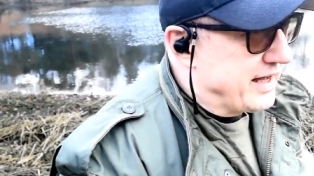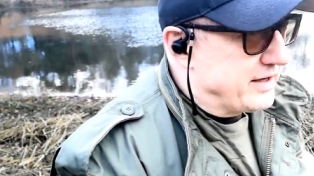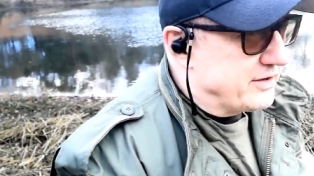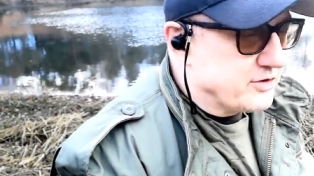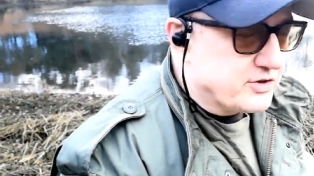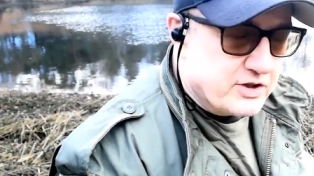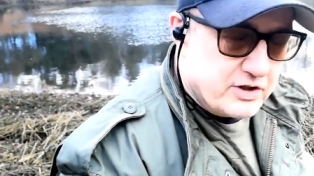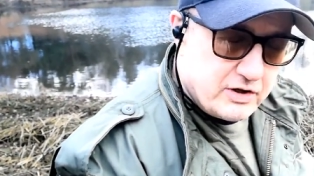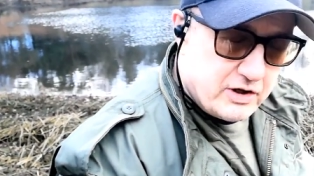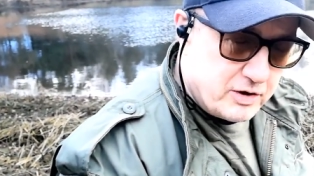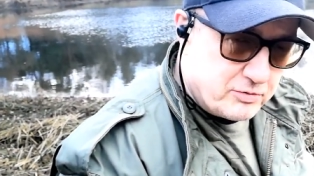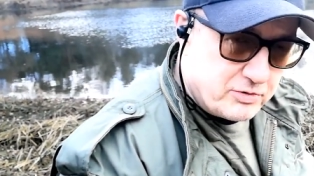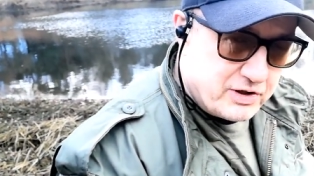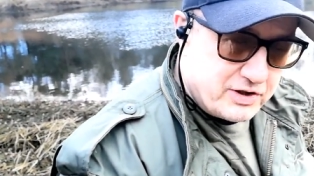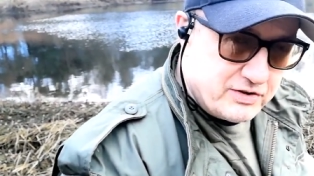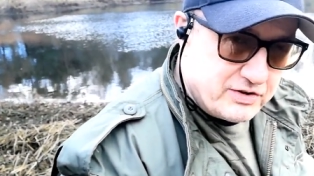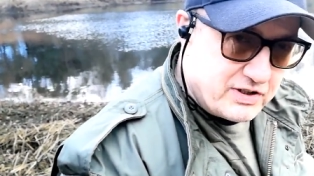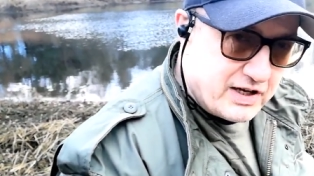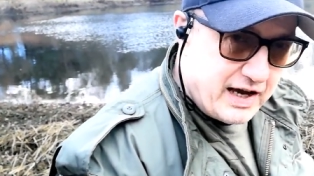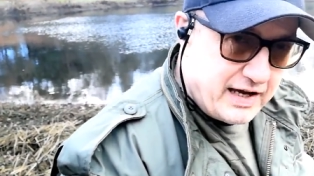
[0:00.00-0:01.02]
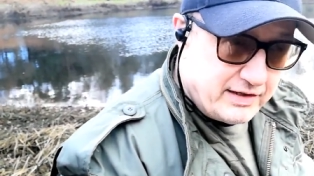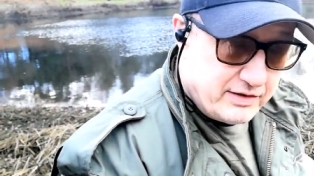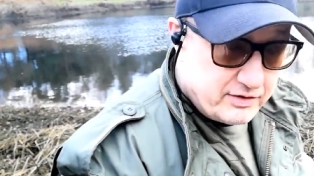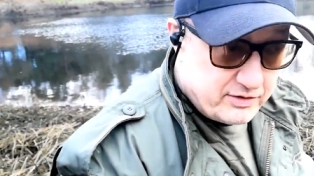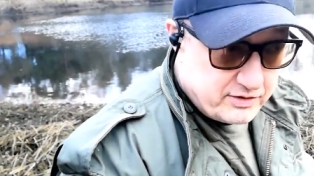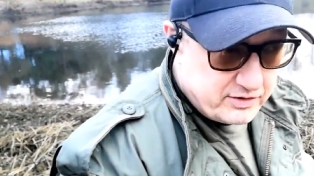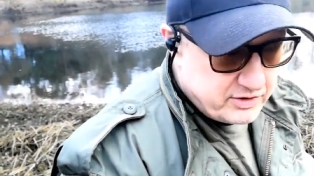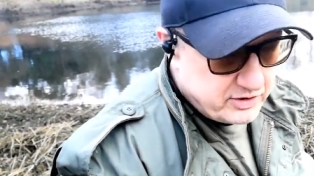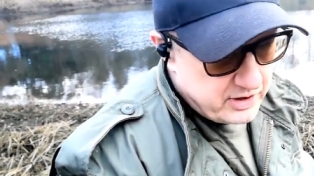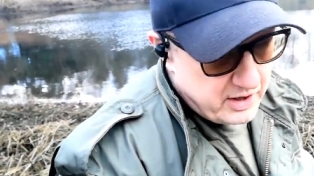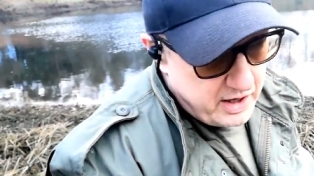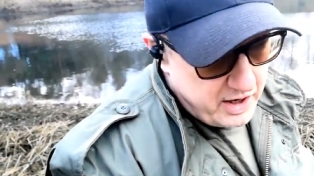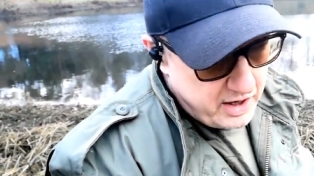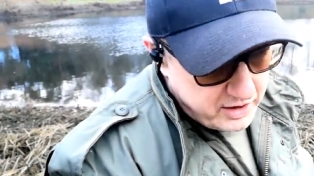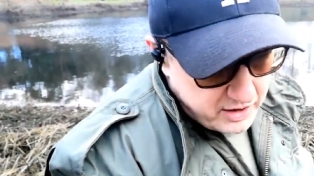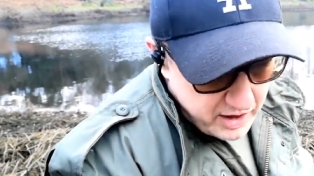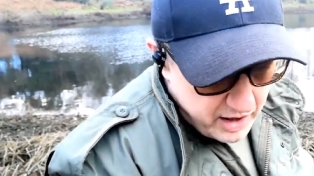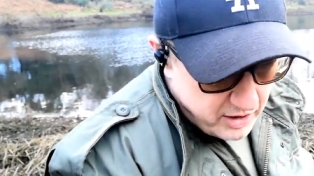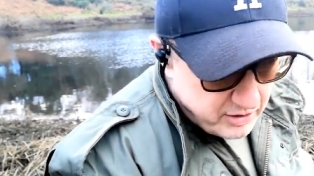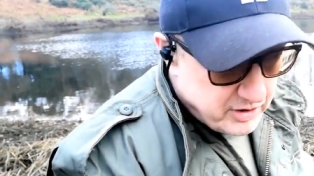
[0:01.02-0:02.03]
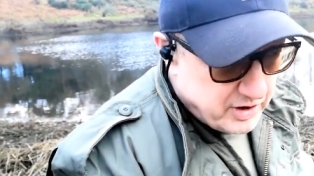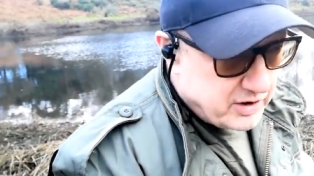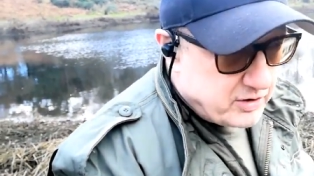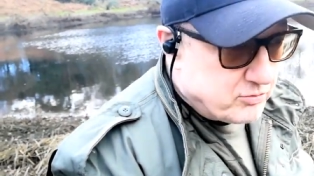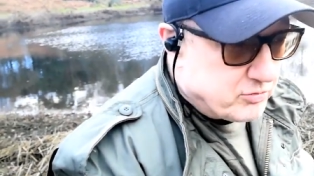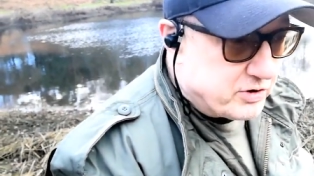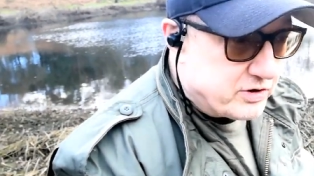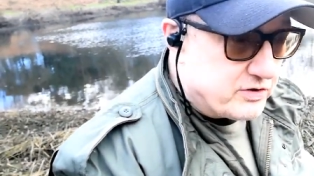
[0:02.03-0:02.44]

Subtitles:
heads. And I'd contend, going